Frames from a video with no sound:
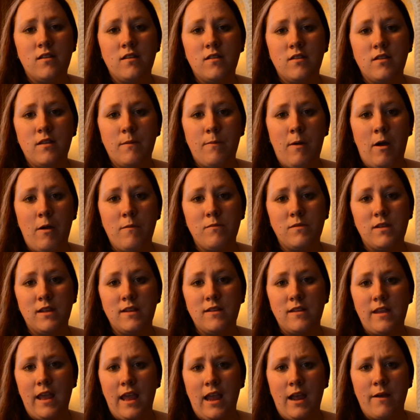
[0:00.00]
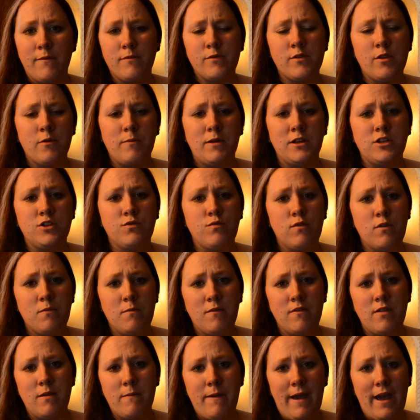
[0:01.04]
the pump didn't take up so much room
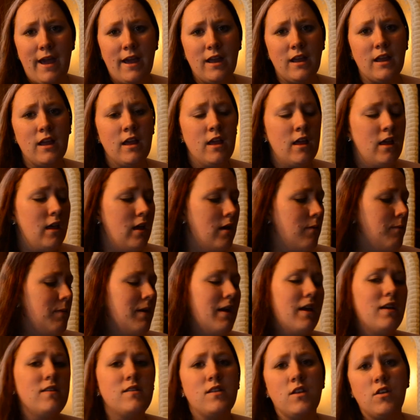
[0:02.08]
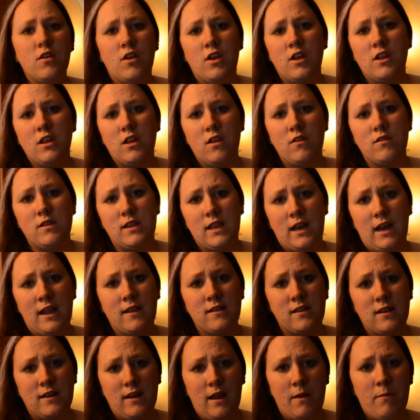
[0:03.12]
of the bag, because you could use it
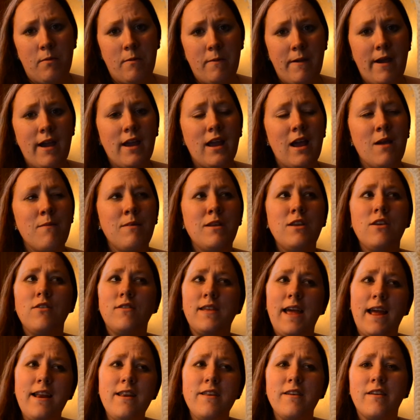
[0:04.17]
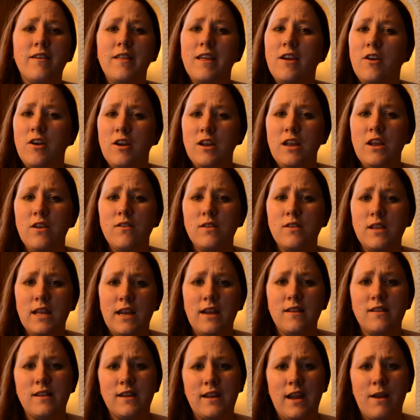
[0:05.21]
as a diaper bag. I mean, you technically could use it
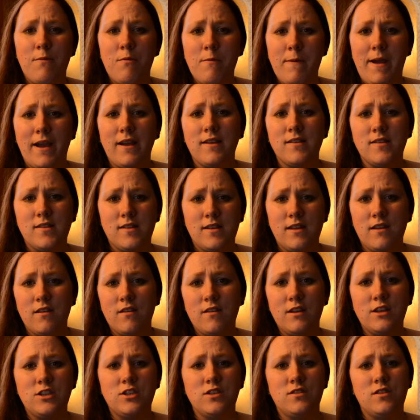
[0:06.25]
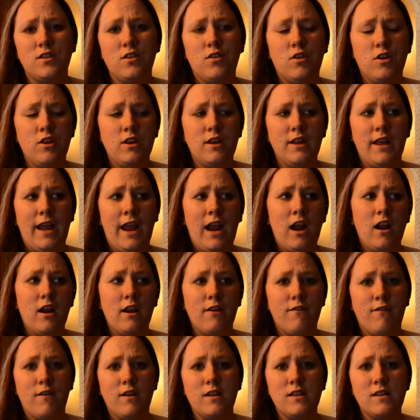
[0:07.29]
as a diaper bag still. It's just you couldn't carry,
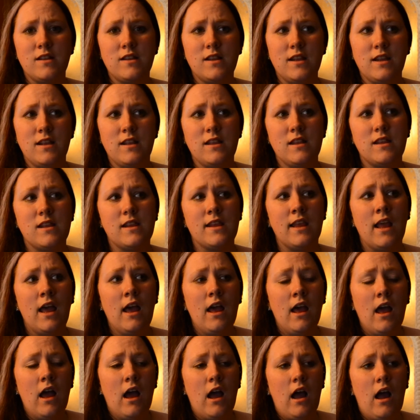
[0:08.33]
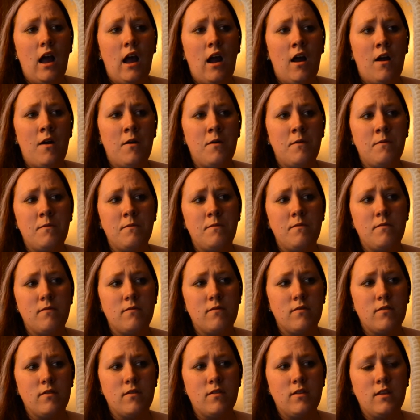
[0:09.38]
for instance, your
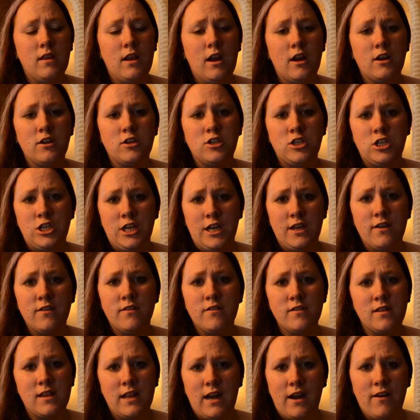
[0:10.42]
shields and